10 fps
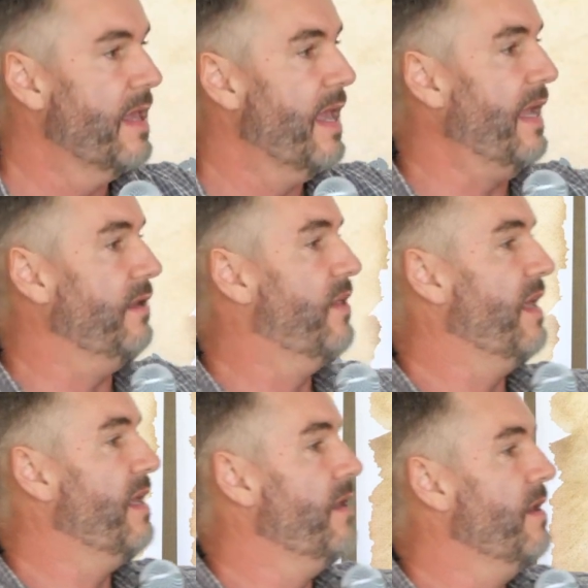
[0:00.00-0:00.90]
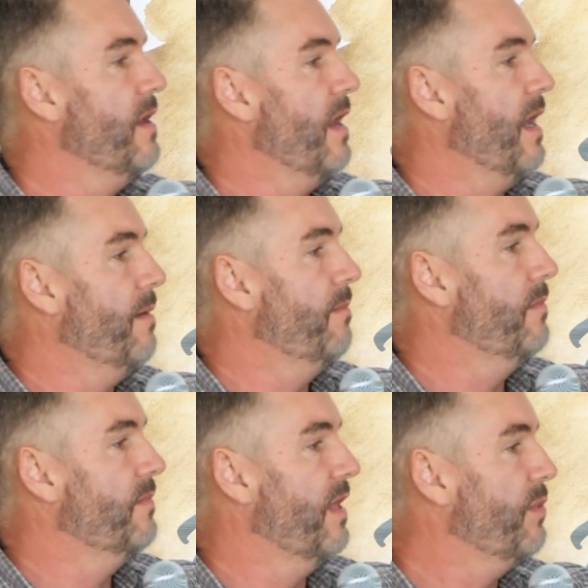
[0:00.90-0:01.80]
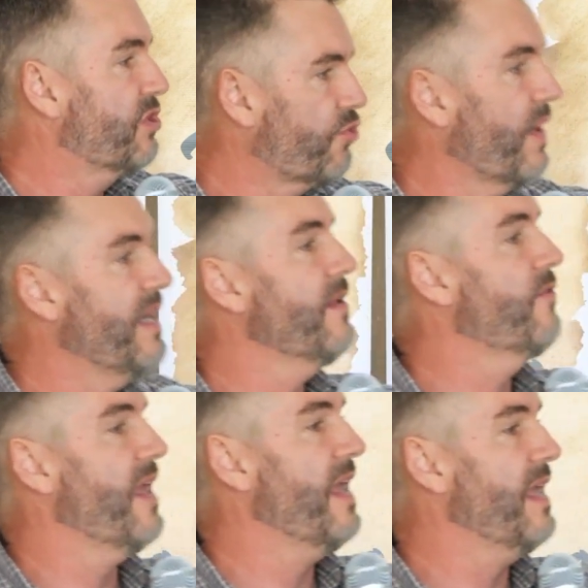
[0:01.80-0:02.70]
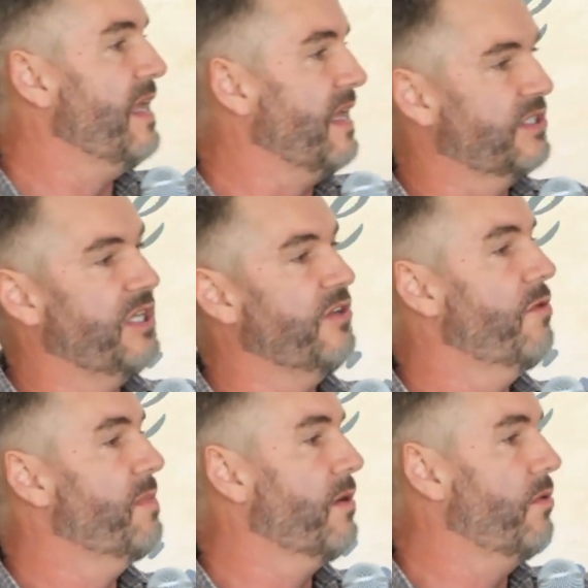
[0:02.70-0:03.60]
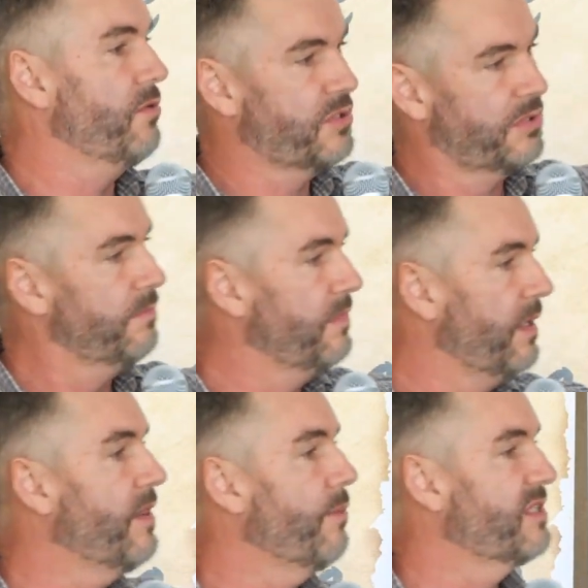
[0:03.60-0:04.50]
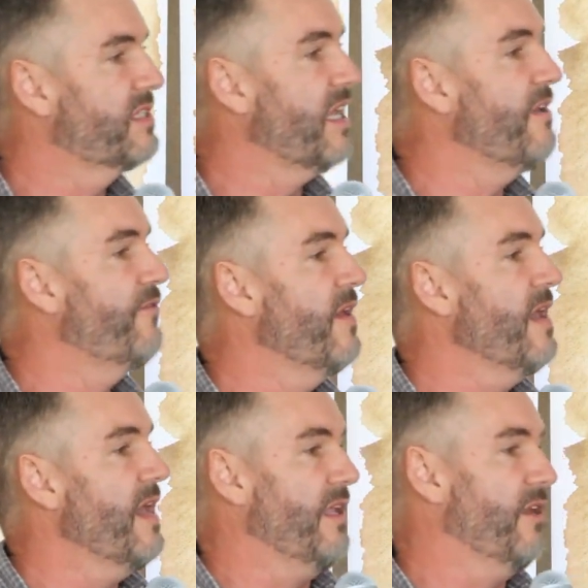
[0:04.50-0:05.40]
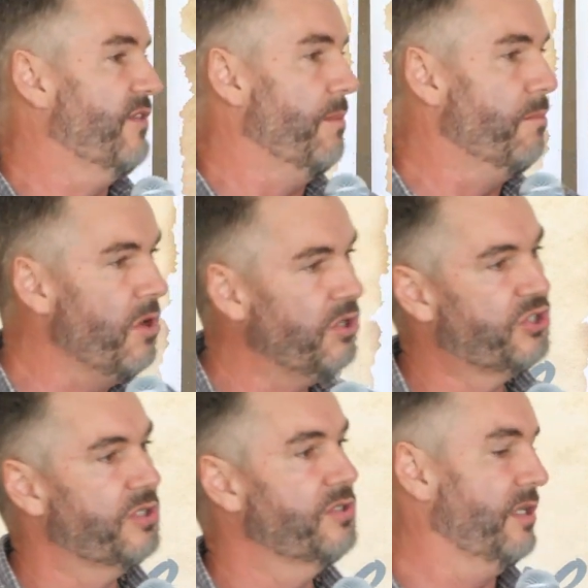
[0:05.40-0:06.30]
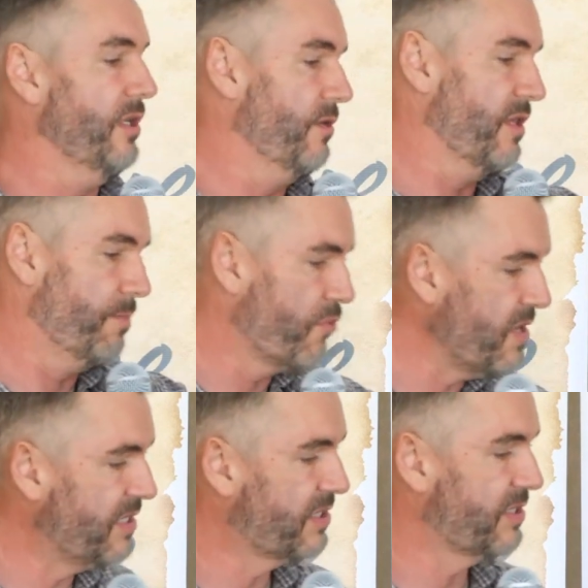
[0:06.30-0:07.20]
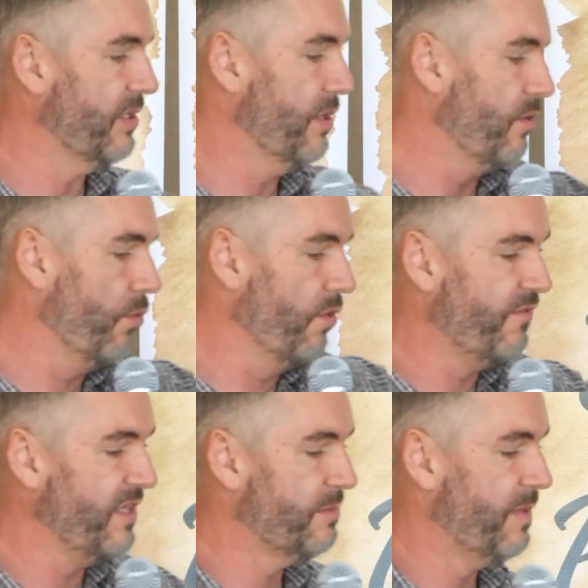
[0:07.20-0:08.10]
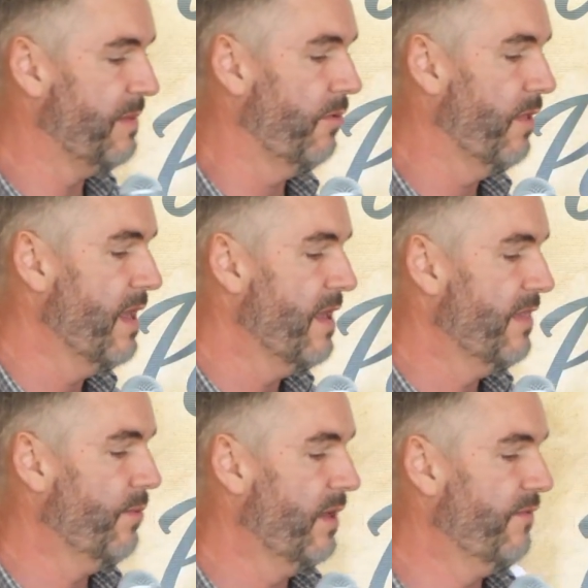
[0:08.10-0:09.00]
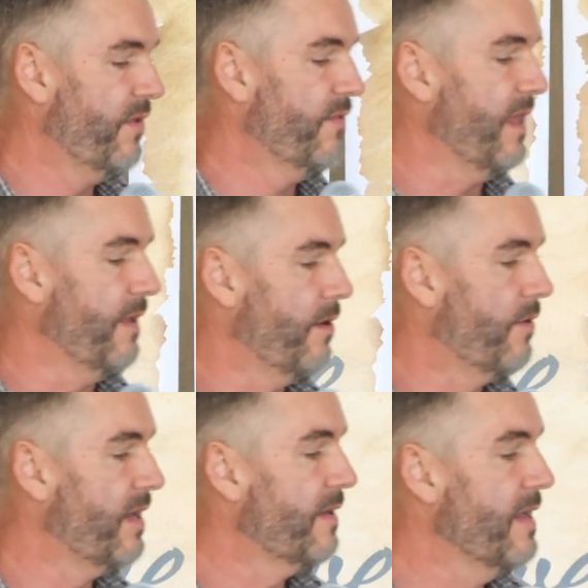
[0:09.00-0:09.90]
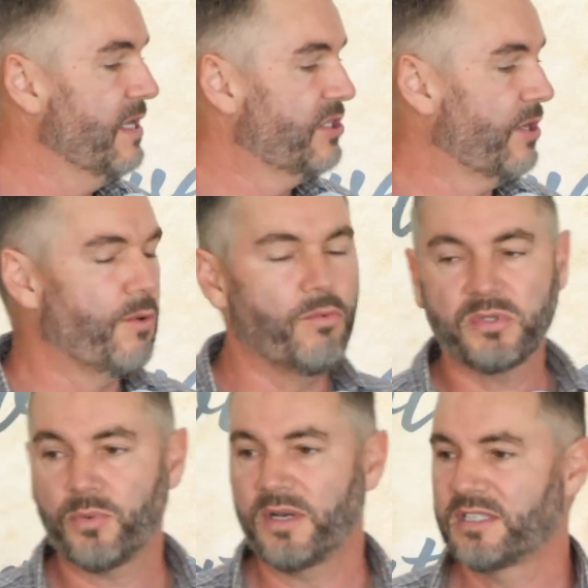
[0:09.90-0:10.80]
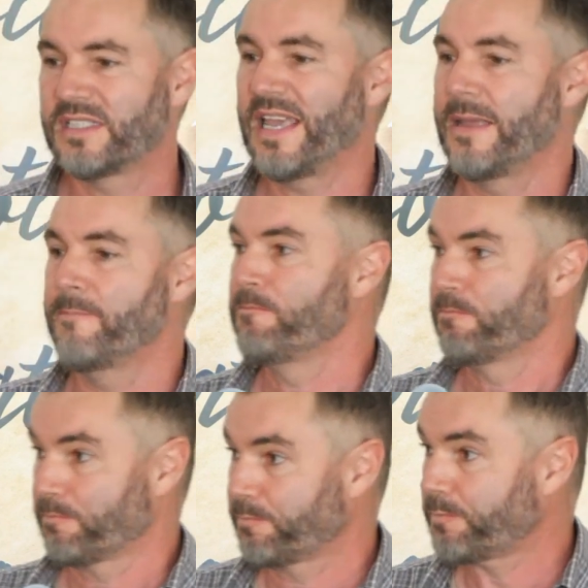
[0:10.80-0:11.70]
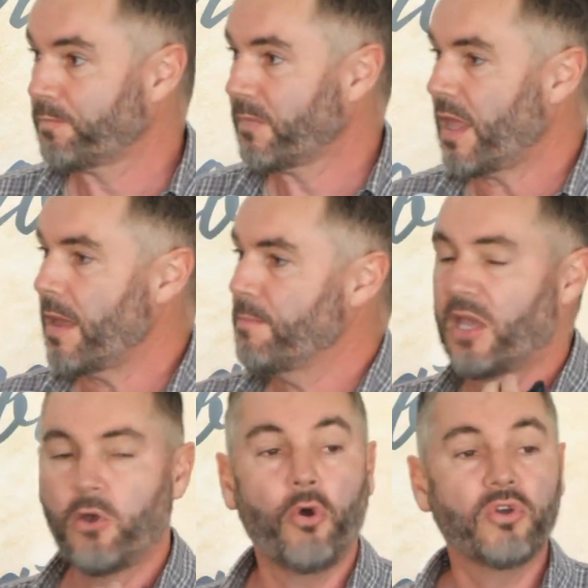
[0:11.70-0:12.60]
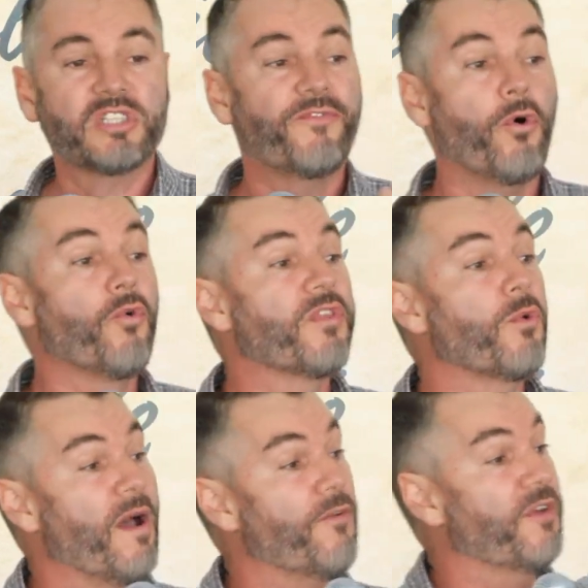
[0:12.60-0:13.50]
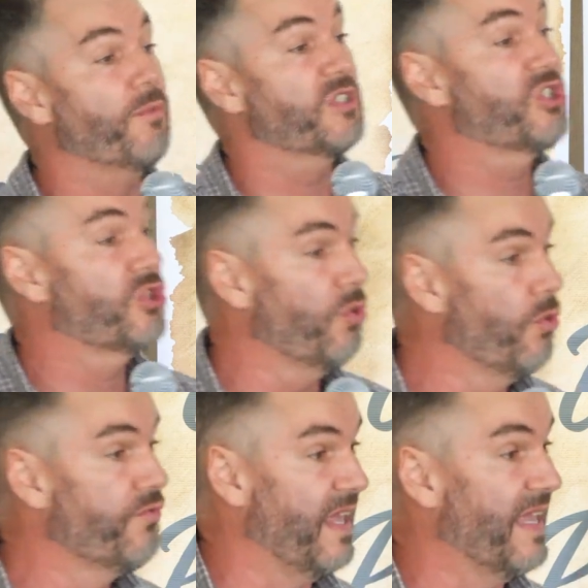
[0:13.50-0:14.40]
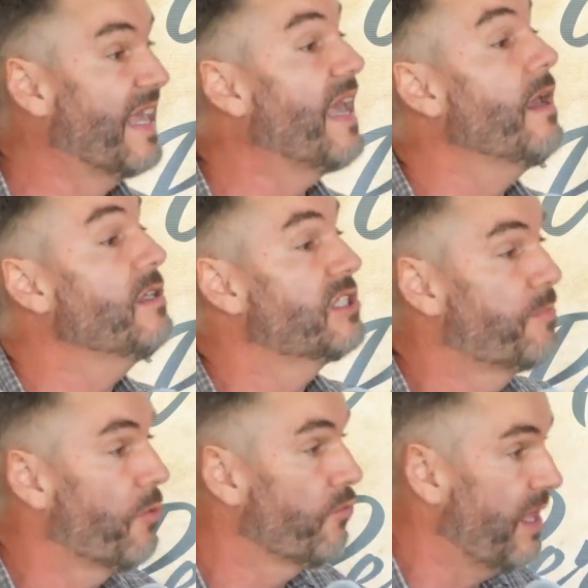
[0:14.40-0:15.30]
And they were trading there, etc., because, you know, they were safe. And you had the merchants, and you had the priests, and you had all of these people that were living there. All right? So I almost want to say, because of all the wealth that was stored there, kings brought